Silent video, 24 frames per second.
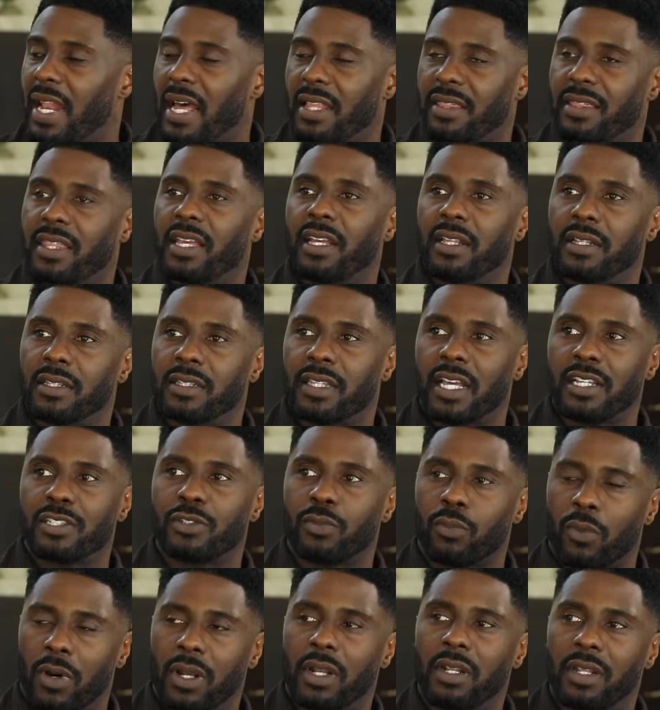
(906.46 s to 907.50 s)
And I think
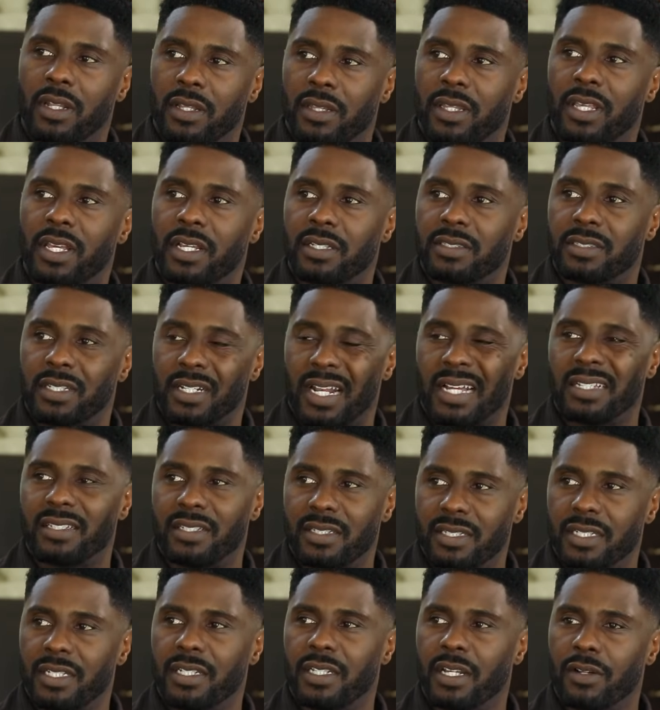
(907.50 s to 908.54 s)
that's one of the things that I
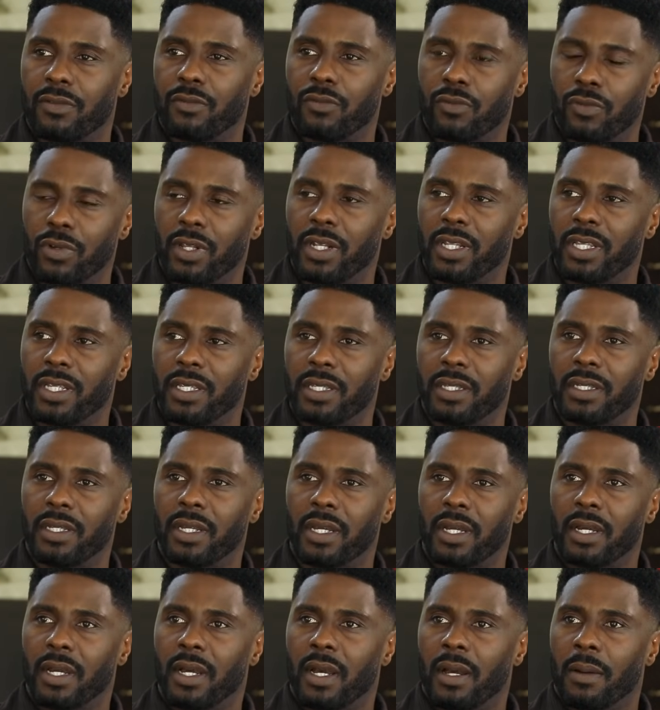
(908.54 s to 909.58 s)
see that really
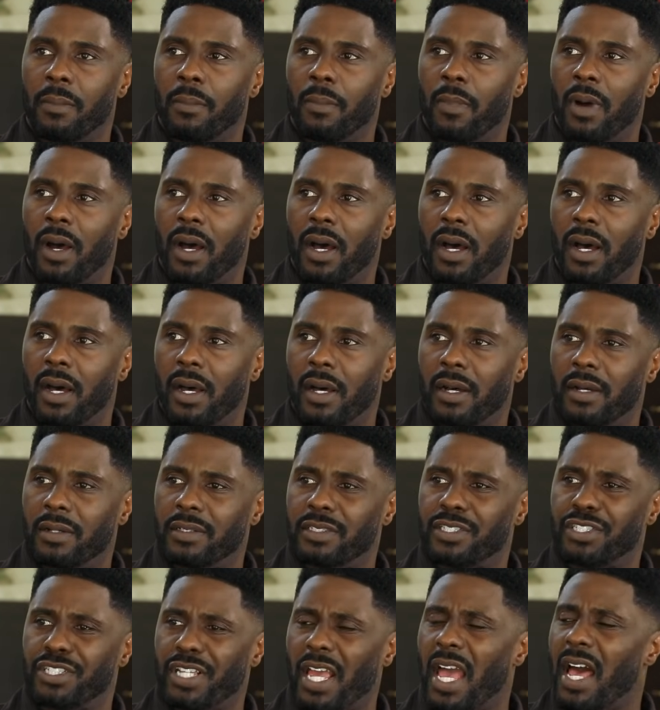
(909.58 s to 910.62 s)

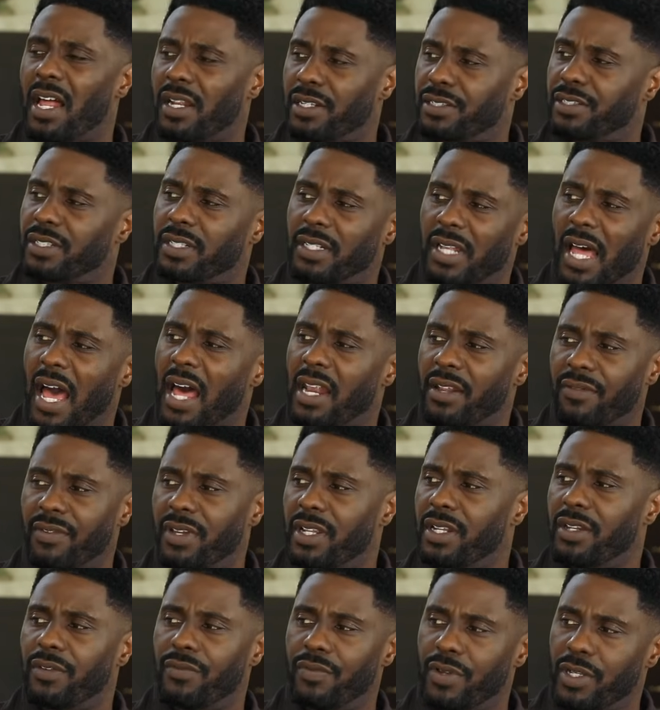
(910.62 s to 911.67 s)
challenge a lot of
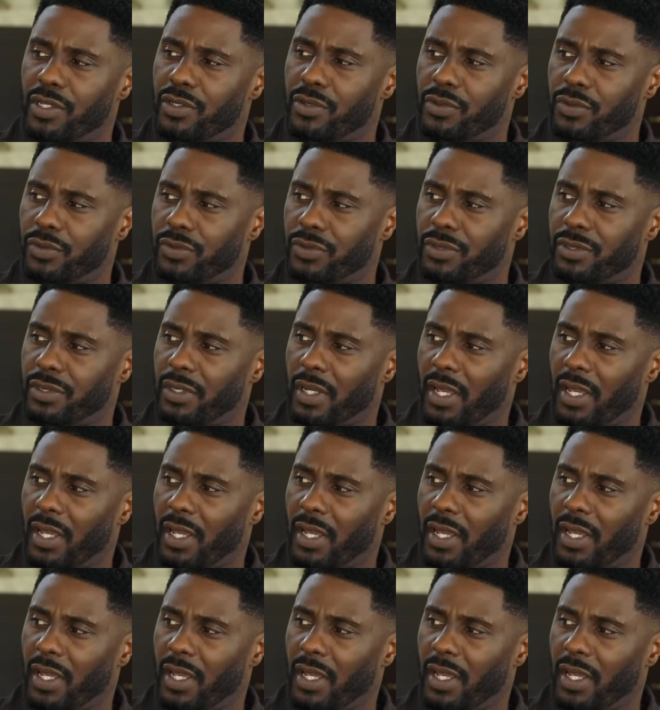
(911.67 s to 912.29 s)
individuals